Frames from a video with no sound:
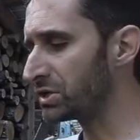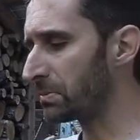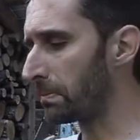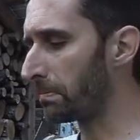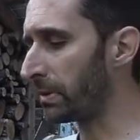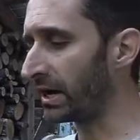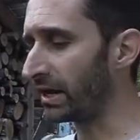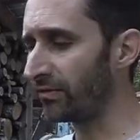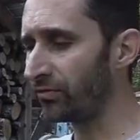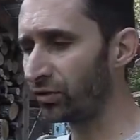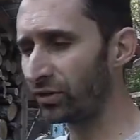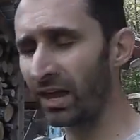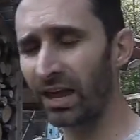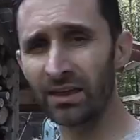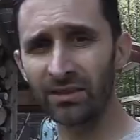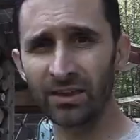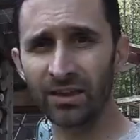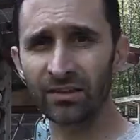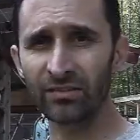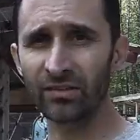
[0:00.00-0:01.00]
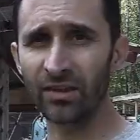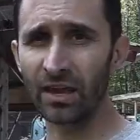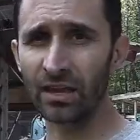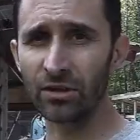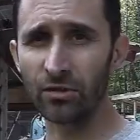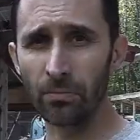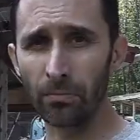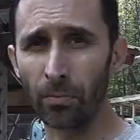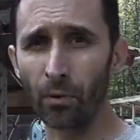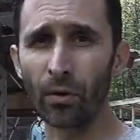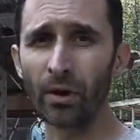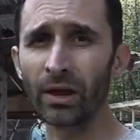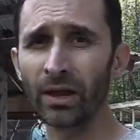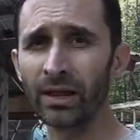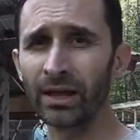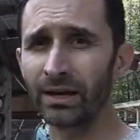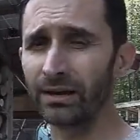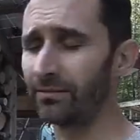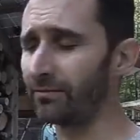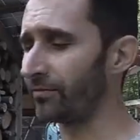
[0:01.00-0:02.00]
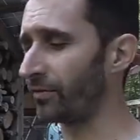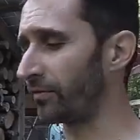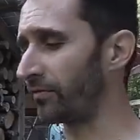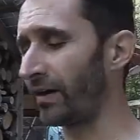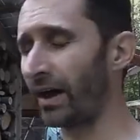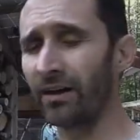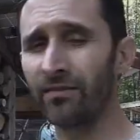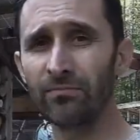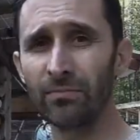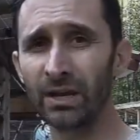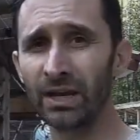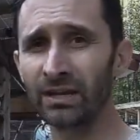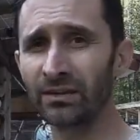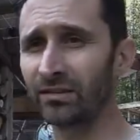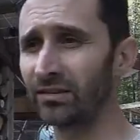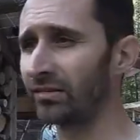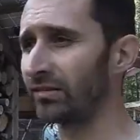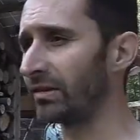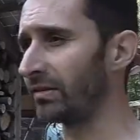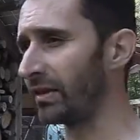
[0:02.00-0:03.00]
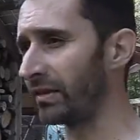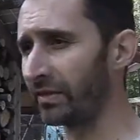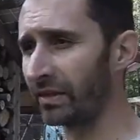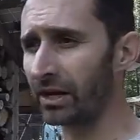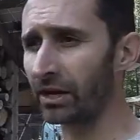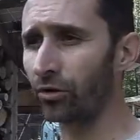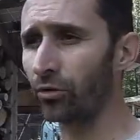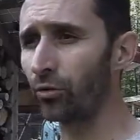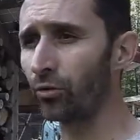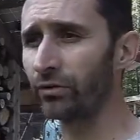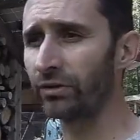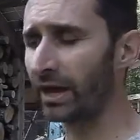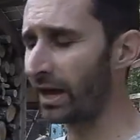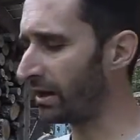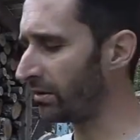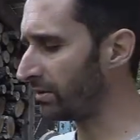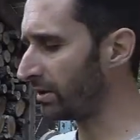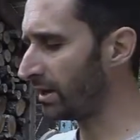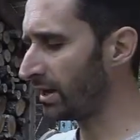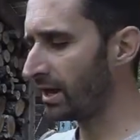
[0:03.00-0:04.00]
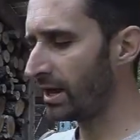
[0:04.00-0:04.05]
But if you take this and you boil it for five minutes and then let it cool down,